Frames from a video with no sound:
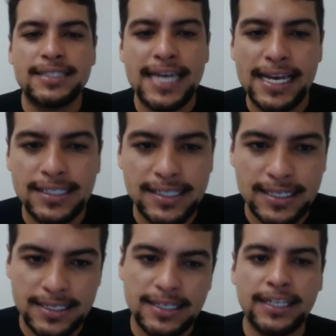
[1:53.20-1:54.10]

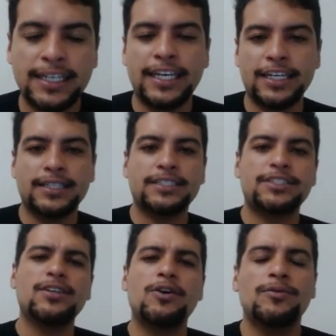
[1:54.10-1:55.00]
tenses in
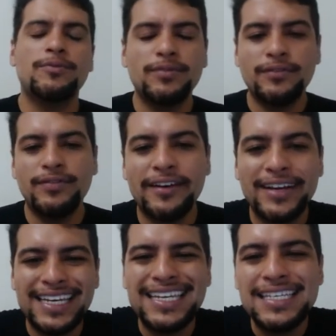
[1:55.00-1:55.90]
English. So
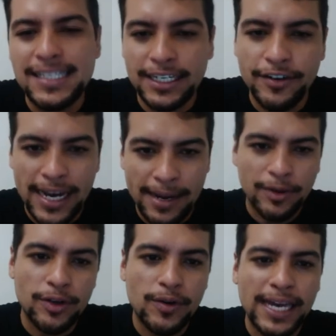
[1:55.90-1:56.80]
very easy
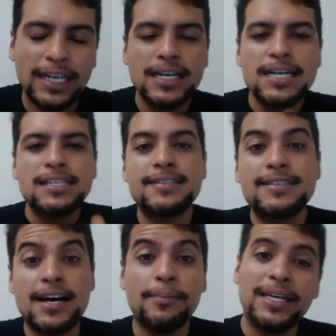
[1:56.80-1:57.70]
grammar, okay?
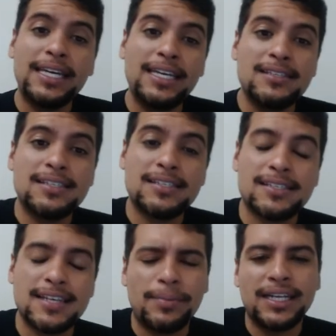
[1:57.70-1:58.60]
Some easy,
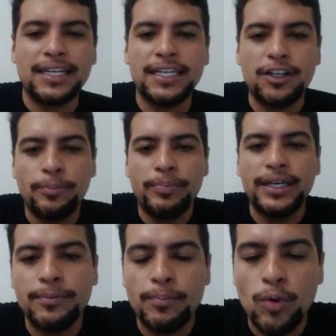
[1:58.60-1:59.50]
some a little
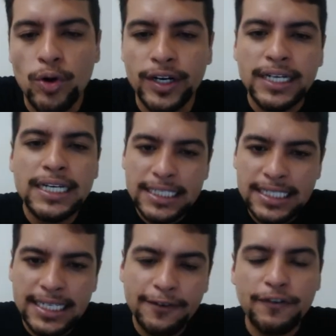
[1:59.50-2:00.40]
bit more
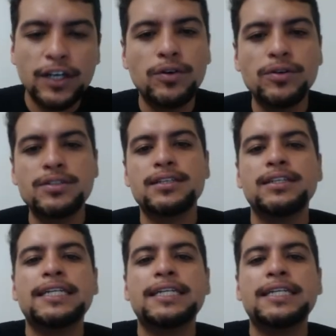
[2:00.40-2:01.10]
difficult,